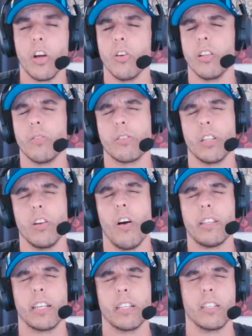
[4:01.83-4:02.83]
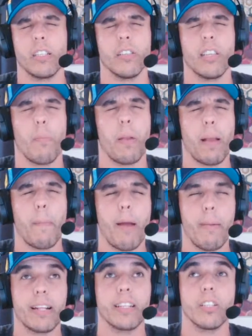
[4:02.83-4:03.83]
No, that was the Knights against the Eels. They were playing
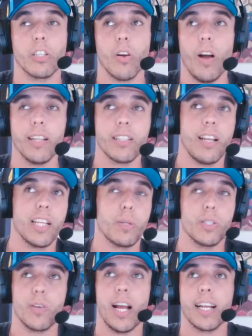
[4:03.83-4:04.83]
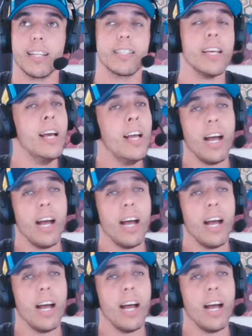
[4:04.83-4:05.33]
Parramatta against the Titans last week, the Dragons.